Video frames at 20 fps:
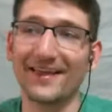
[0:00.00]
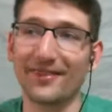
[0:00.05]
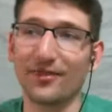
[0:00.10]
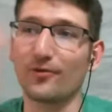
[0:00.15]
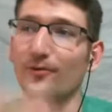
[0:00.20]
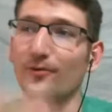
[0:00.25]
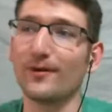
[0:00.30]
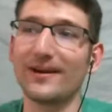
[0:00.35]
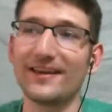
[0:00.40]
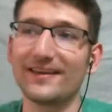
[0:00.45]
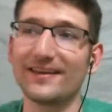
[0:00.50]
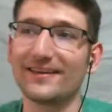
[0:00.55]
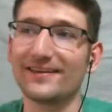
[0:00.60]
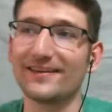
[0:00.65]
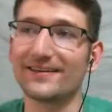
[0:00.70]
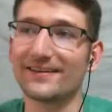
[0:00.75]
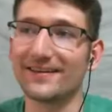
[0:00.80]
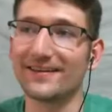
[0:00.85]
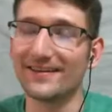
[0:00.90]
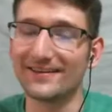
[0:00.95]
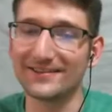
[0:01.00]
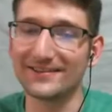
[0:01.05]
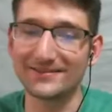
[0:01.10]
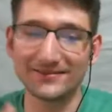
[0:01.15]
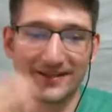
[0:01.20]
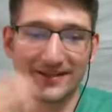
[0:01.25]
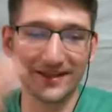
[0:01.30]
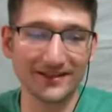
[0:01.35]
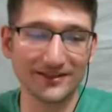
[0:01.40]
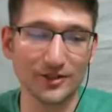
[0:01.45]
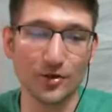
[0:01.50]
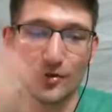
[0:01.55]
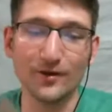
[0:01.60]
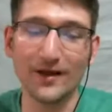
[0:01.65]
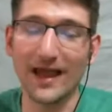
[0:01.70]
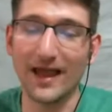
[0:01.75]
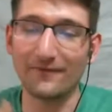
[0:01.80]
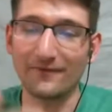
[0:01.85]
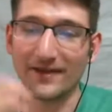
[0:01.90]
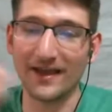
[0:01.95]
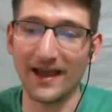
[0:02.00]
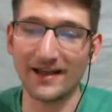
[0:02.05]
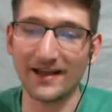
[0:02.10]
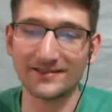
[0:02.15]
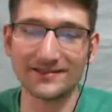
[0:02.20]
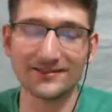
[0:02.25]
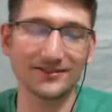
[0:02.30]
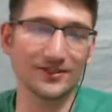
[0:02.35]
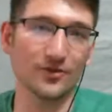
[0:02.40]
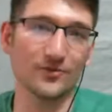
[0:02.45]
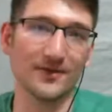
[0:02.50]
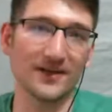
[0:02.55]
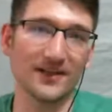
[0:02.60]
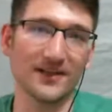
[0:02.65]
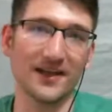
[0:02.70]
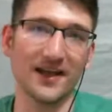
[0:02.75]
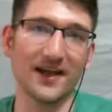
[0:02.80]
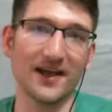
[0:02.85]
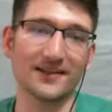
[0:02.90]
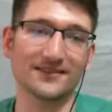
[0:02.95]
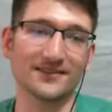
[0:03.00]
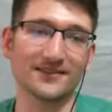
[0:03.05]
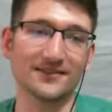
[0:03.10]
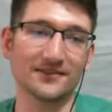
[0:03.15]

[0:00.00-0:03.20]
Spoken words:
3 is, like, 2.5 cats is too many cats.